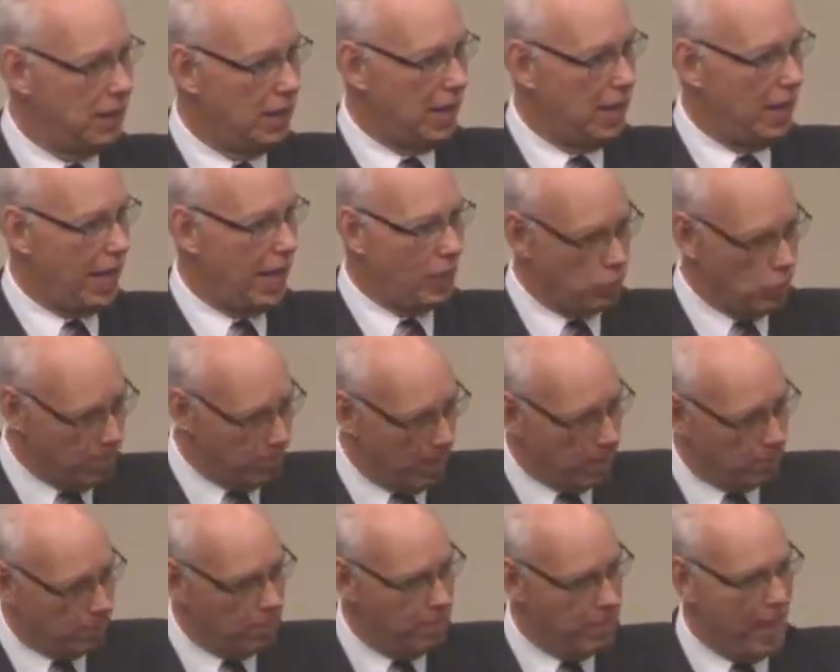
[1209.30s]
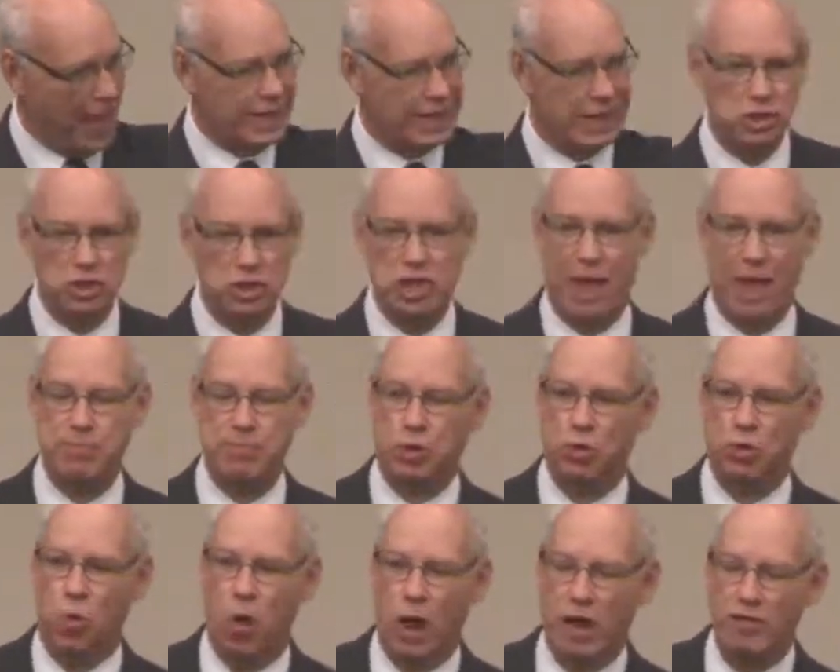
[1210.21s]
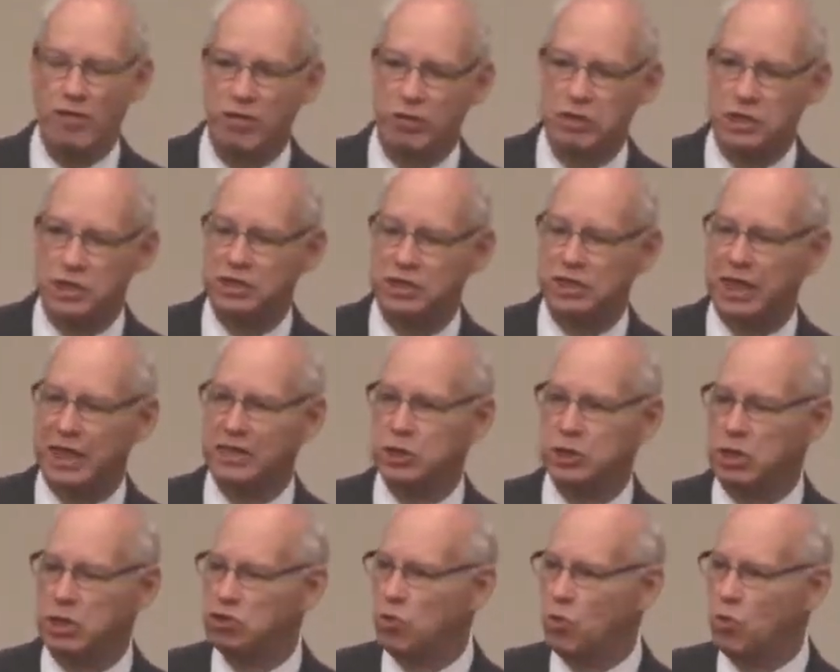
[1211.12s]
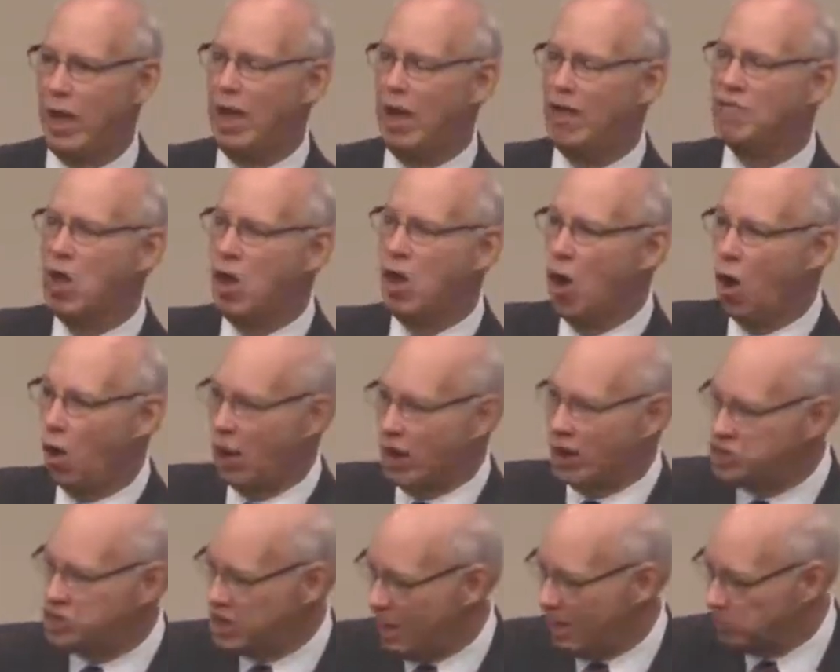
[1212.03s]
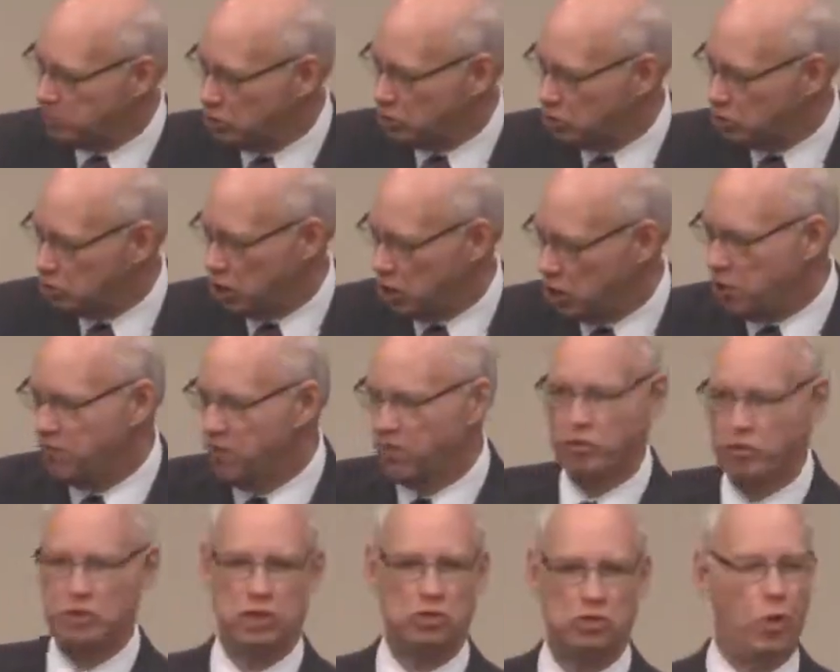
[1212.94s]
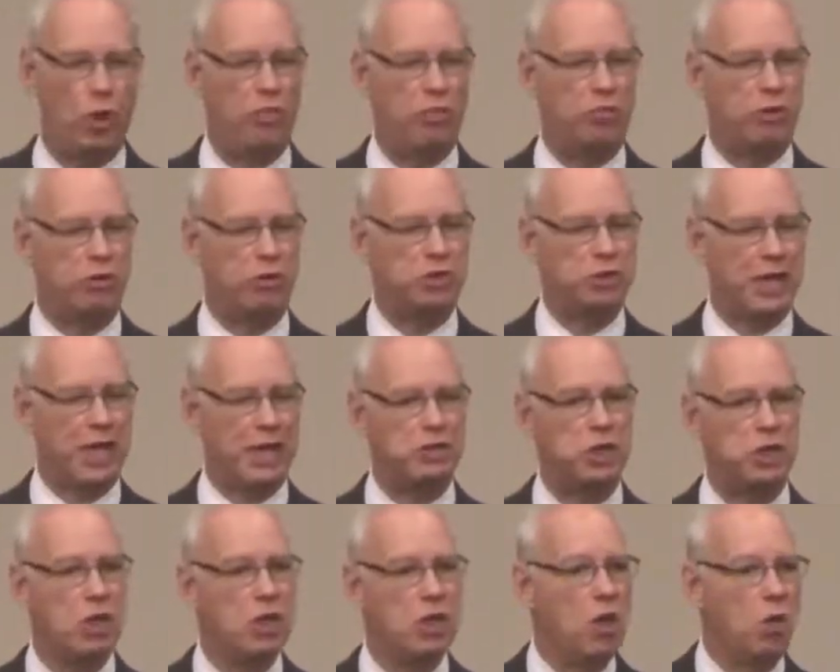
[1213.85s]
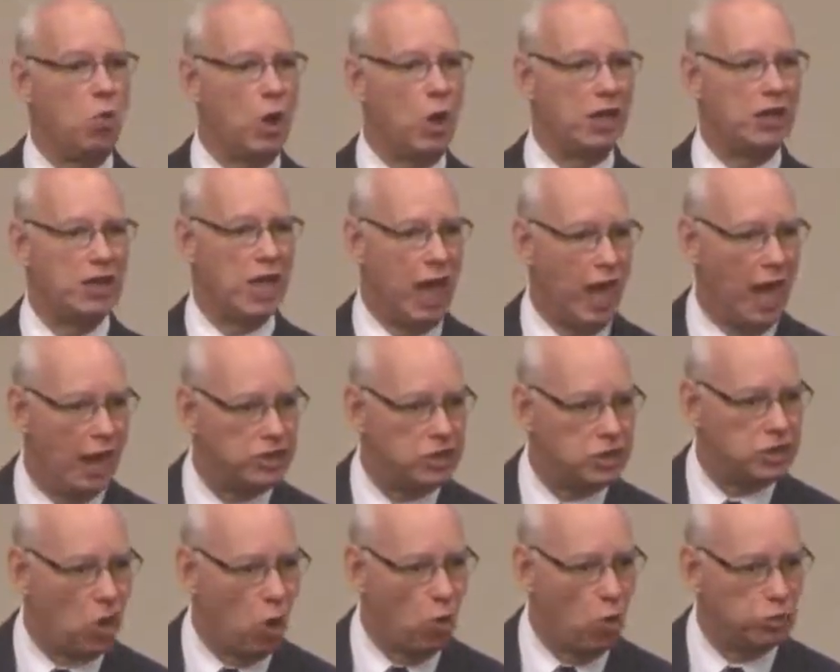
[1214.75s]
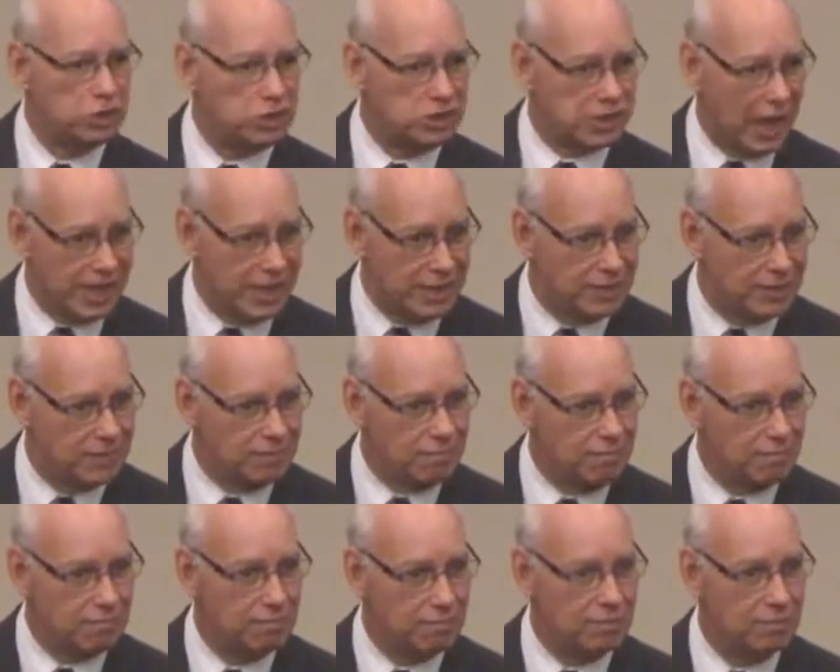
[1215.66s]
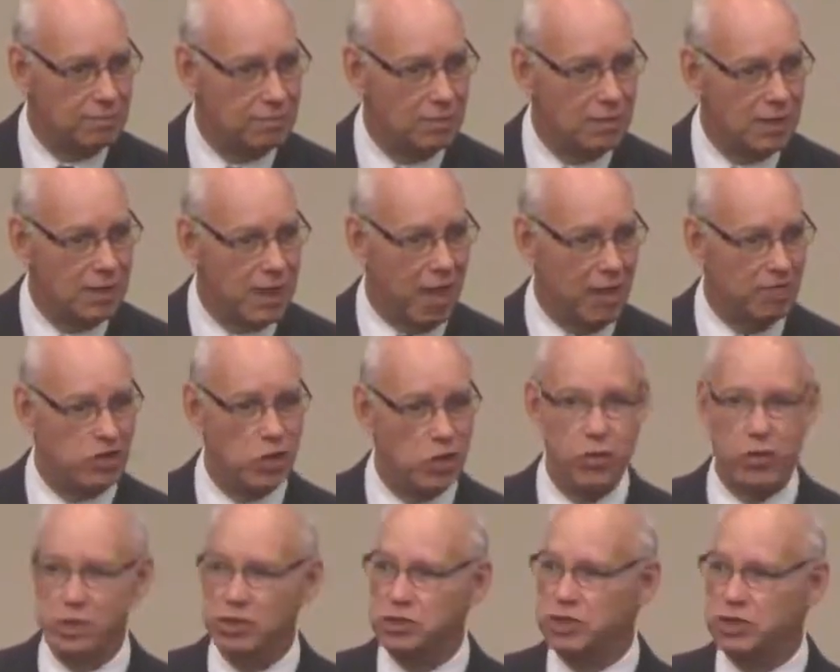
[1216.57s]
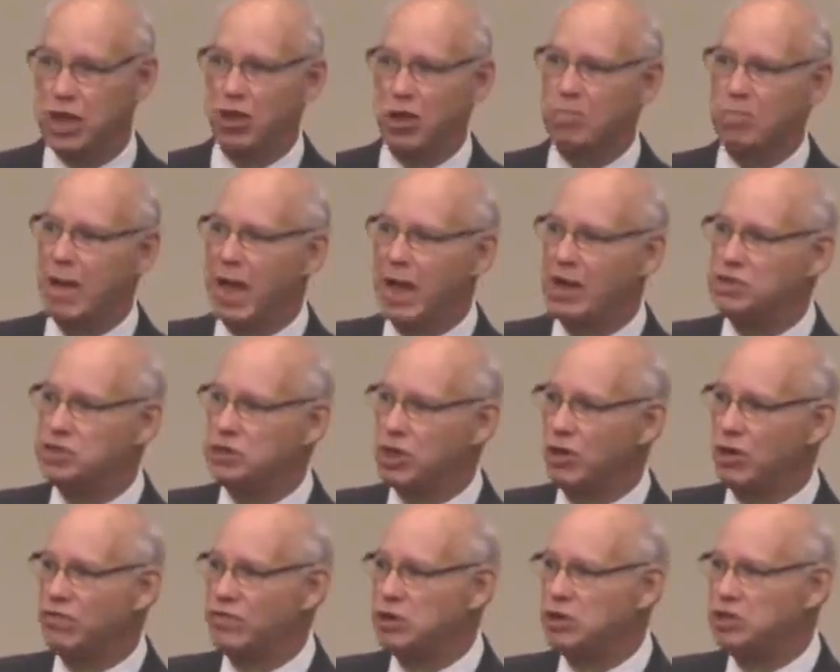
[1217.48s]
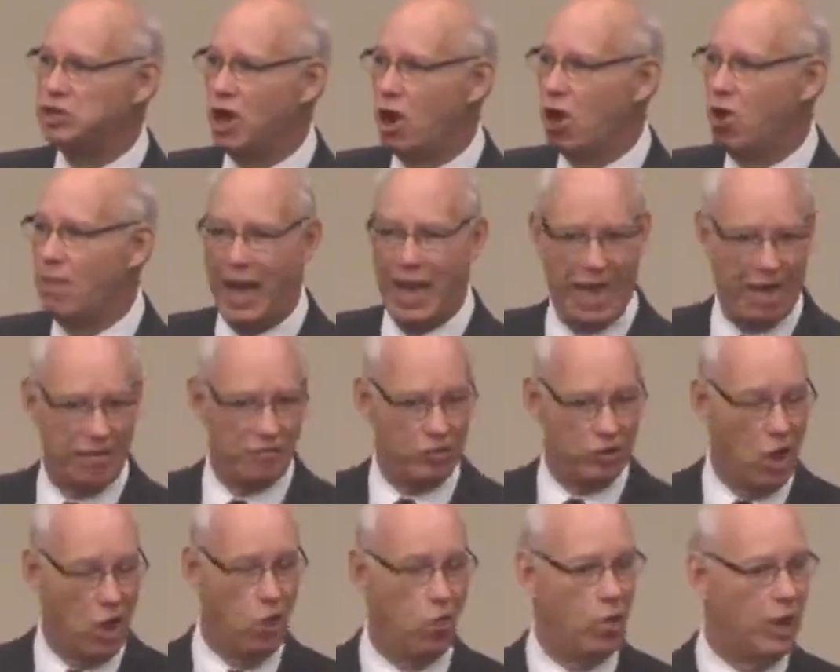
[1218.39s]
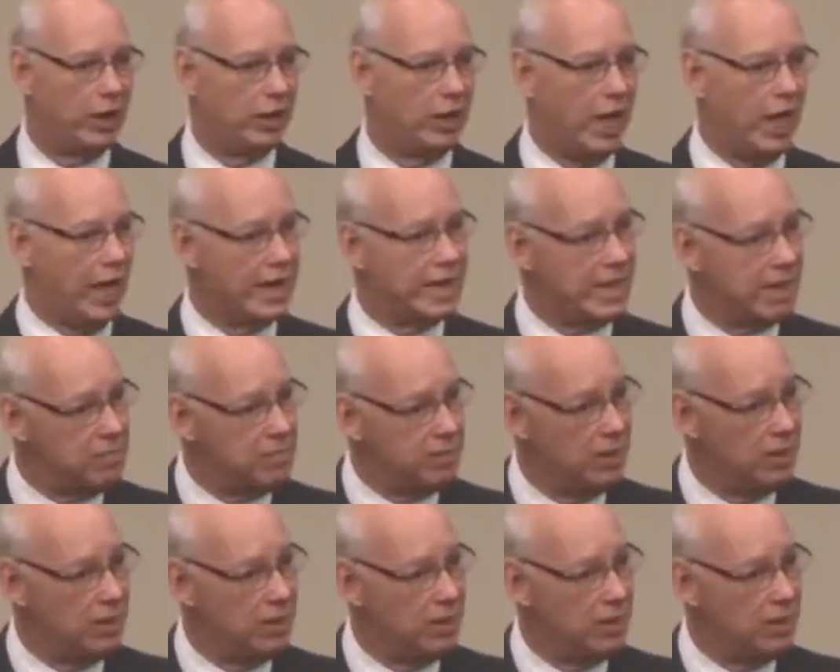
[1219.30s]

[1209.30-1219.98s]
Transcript: And remember back in chapter 1, verses 6 through 12, or in chapter 2, verses 1 through 6, when God told Satan, have you considered my servant Job? I have no one like him,